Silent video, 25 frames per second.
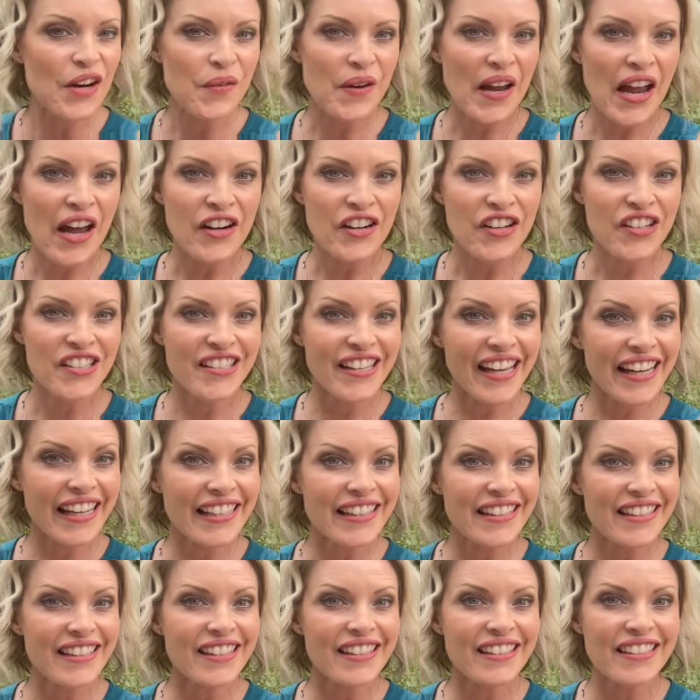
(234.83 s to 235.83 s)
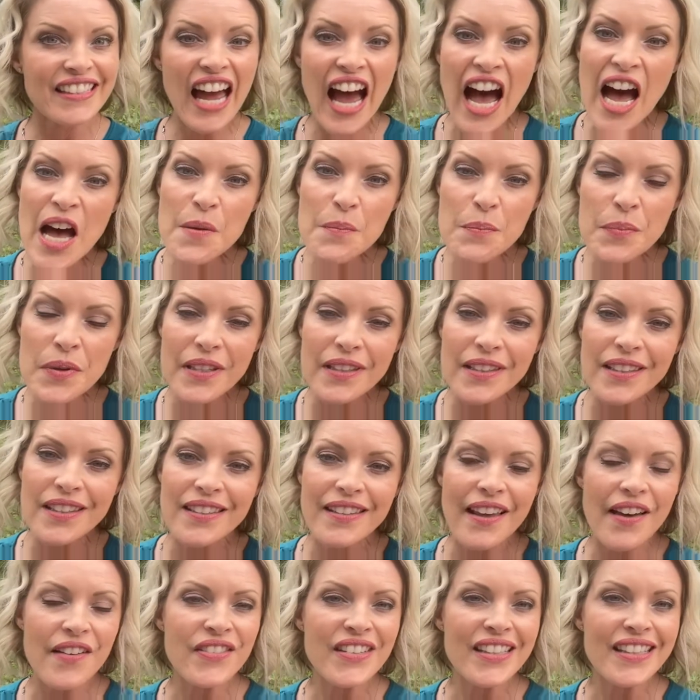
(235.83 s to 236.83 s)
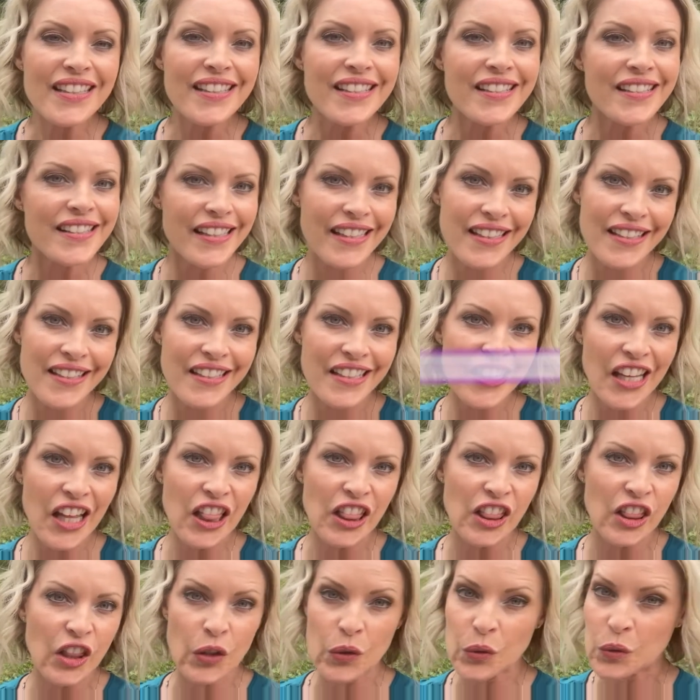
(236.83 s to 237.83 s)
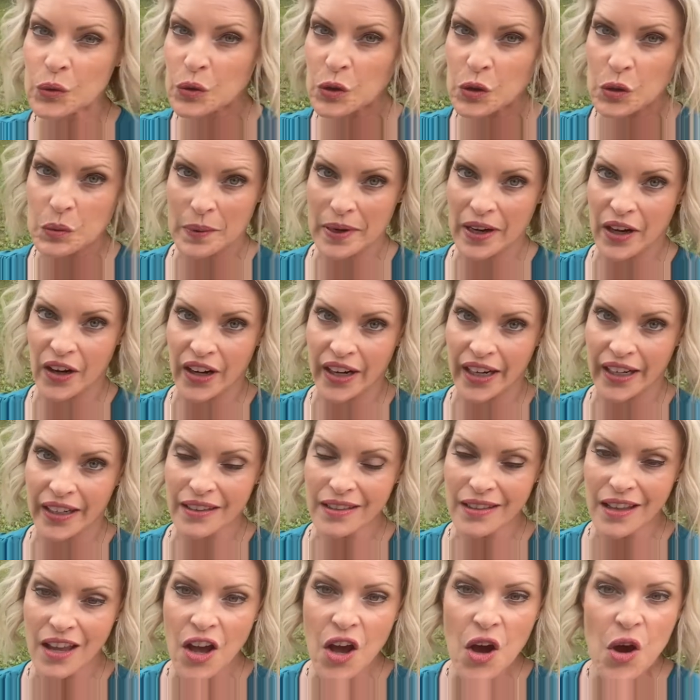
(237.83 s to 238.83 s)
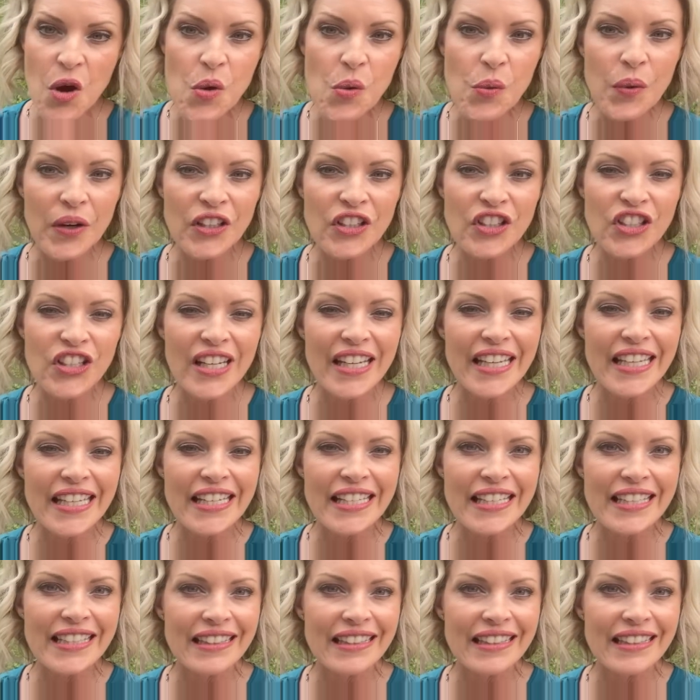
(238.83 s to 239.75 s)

we are at our second stop, 760 Loonsbury, which is